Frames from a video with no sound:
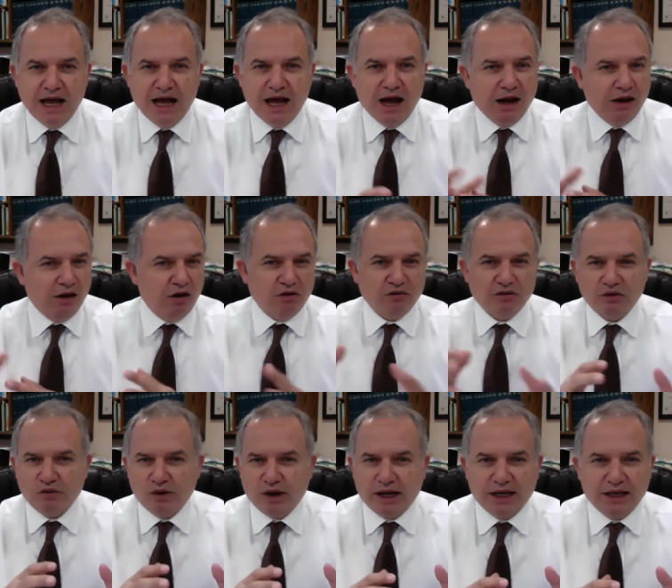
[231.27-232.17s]
Along the
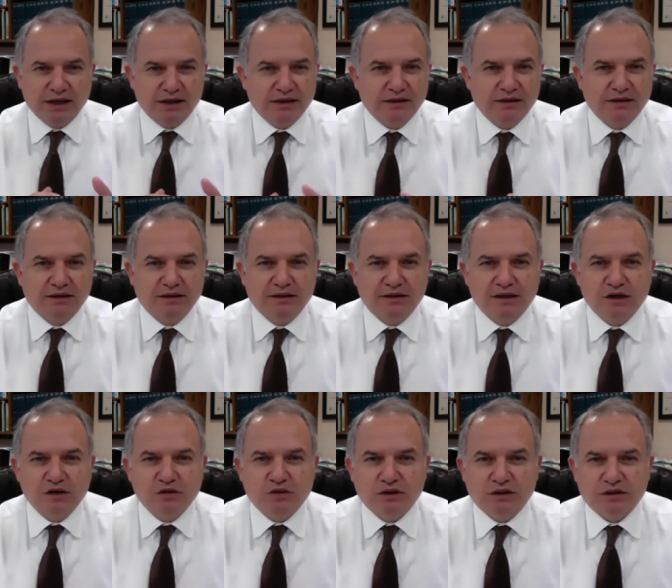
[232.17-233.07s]
way,
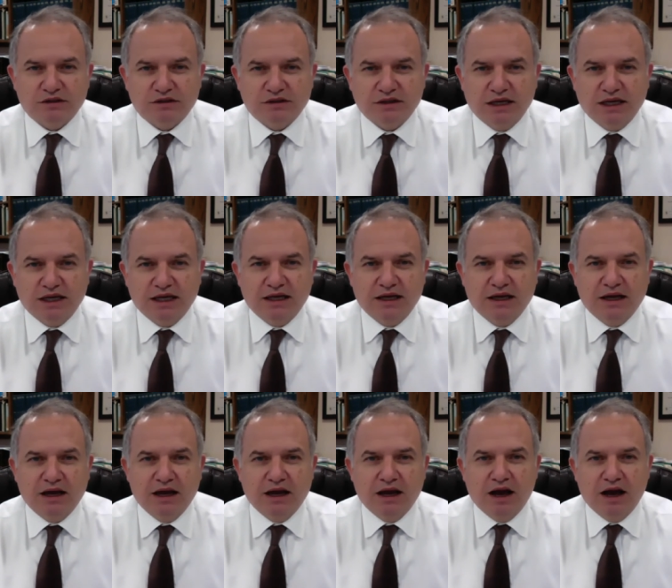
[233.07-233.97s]
we'll see
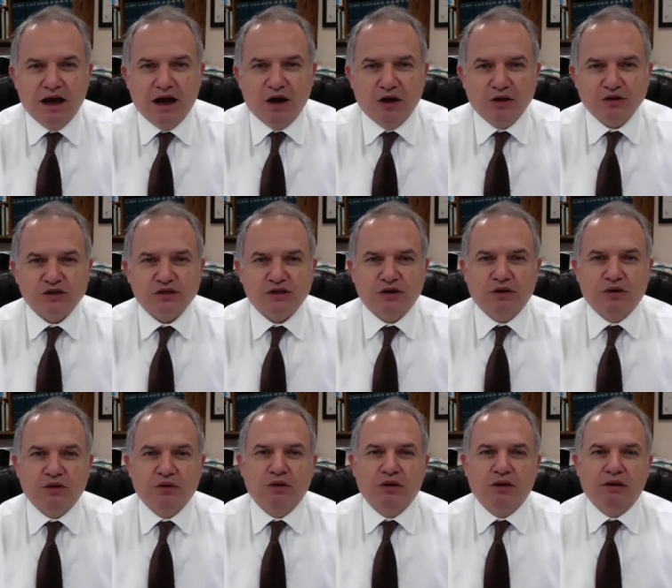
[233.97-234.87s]

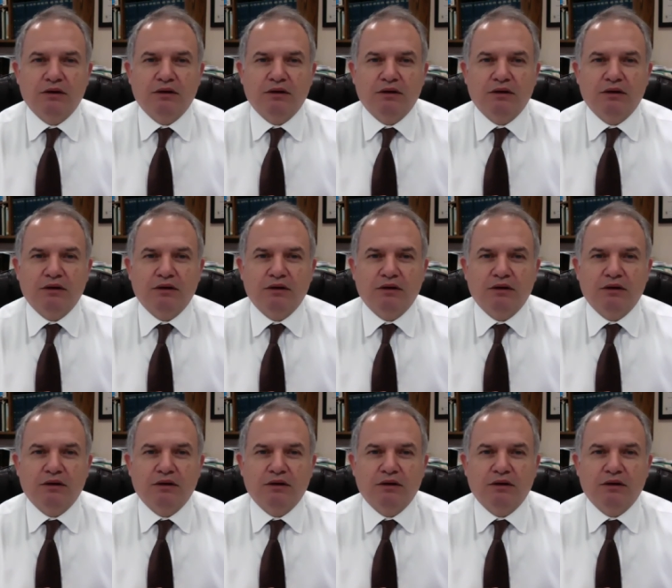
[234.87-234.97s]
also